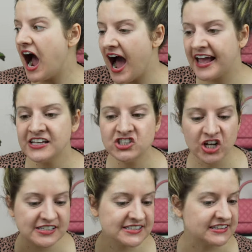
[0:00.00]
I
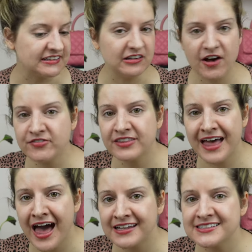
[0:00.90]
just loved
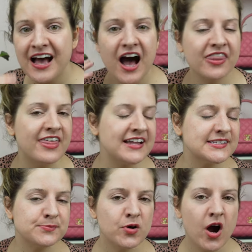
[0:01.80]
that.
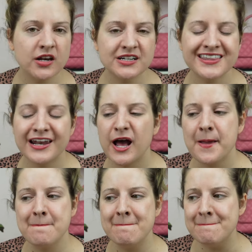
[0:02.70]
That's a product that
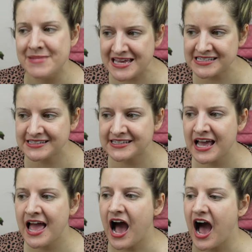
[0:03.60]
I miss.
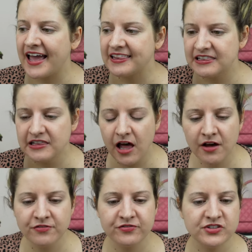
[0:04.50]
I
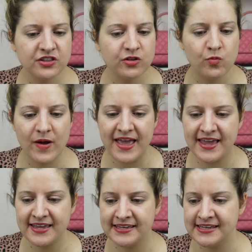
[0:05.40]
loved the
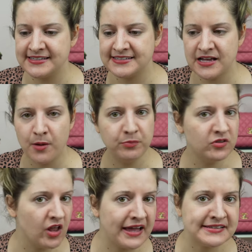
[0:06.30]
way it's
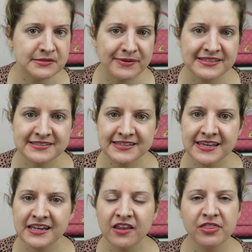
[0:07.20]
applied to my
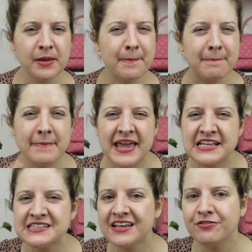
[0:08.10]
skin. The
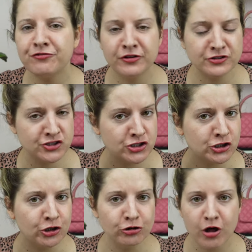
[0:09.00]
amazing
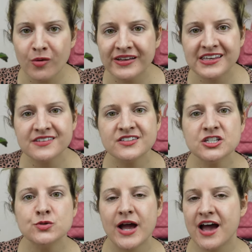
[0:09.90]
filtered glow it gives
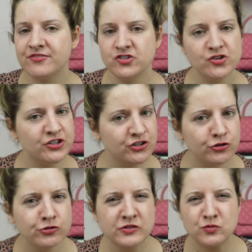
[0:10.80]
you after
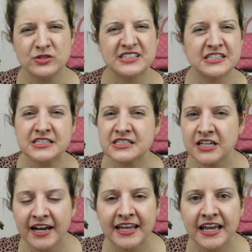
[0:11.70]
use was
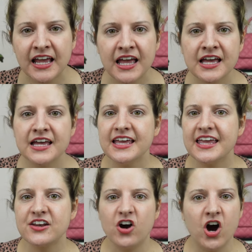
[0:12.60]
stunning.
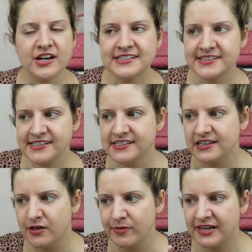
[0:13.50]
It honestly
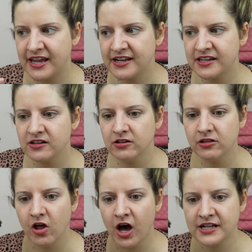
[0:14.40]
eliminated a
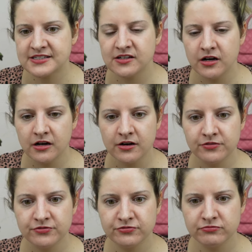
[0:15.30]
lot
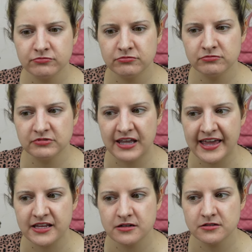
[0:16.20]
of
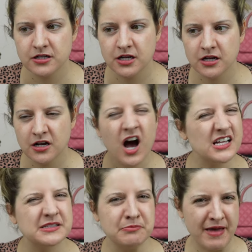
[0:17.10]
like
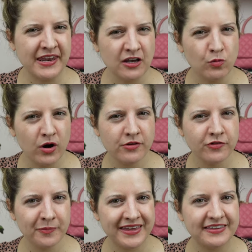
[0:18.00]
cosmetic work
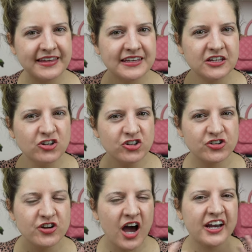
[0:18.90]
for me. Like
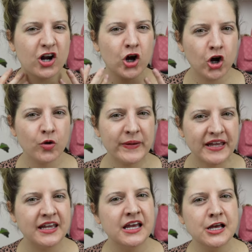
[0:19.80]
you're not in a
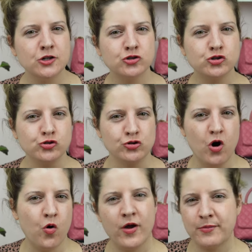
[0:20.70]
hurry to
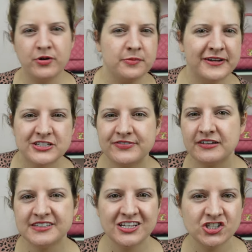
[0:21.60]
go quick put a bunch of
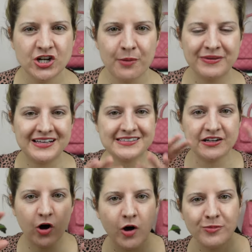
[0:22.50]
foundation on because
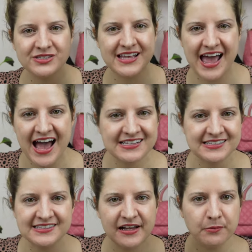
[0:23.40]
it almost acts
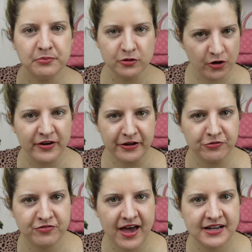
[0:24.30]
as like a blurring
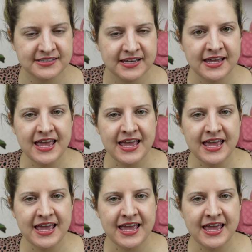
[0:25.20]
effect.